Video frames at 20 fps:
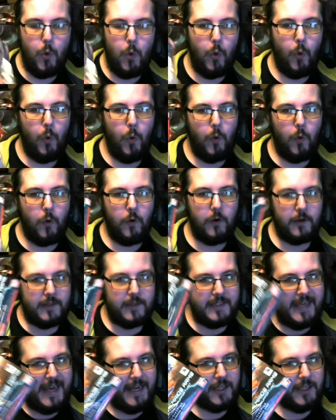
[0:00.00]
or
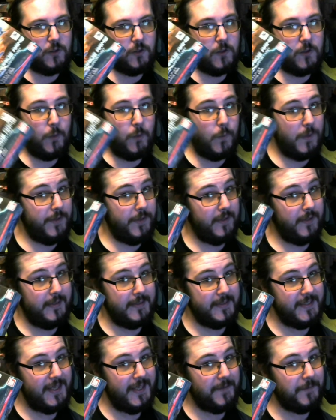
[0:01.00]
Kakarot
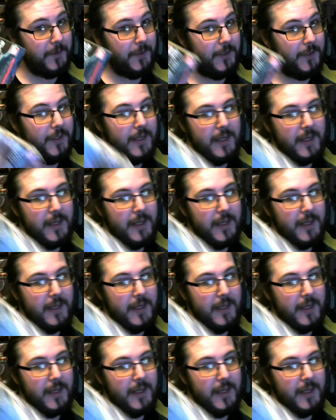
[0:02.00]
197,